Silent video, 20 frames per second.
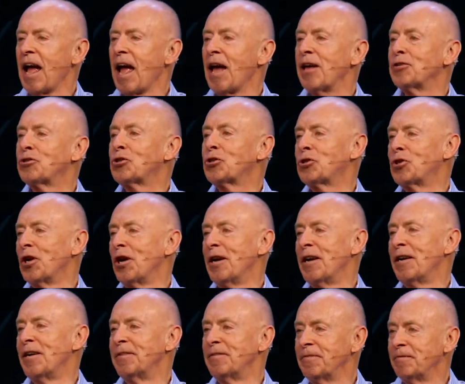as,
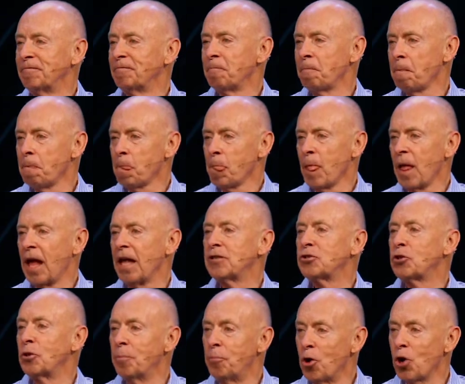uh,
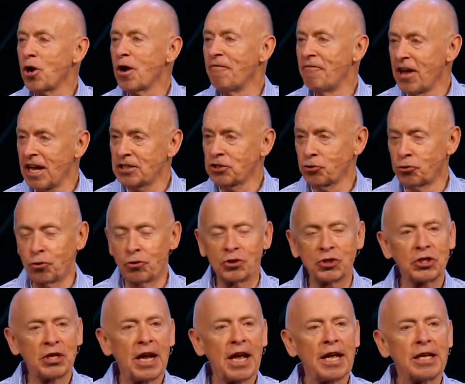as the book of Esther
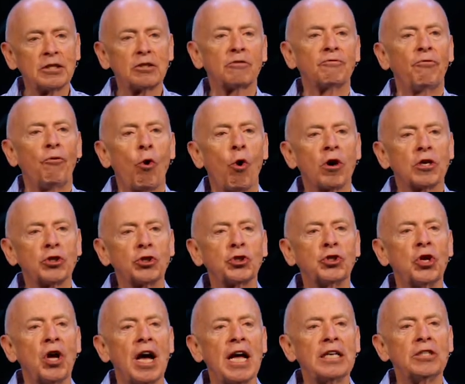says, for
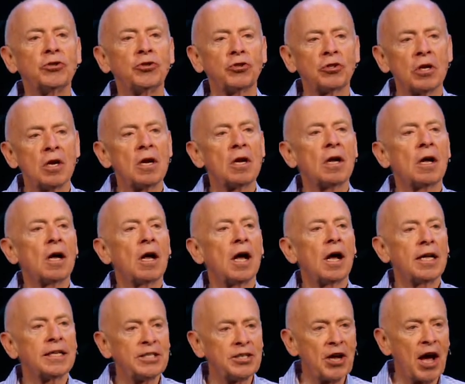such
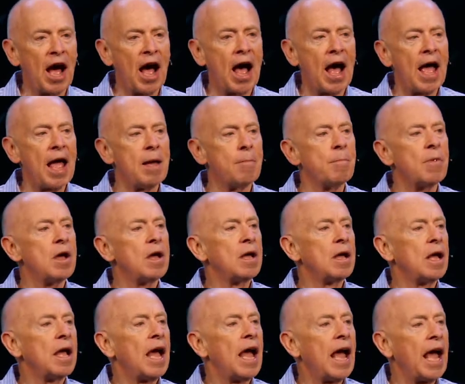a time
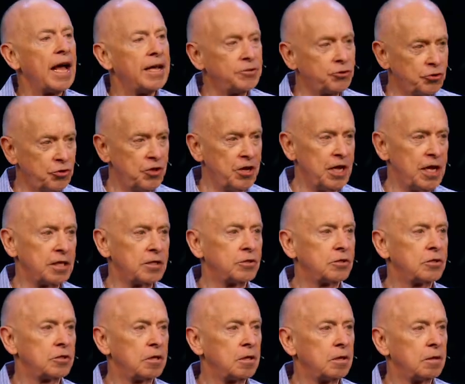as
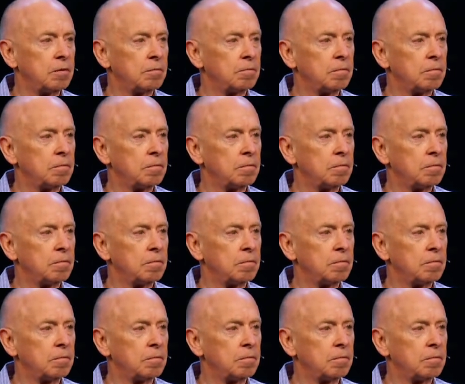this.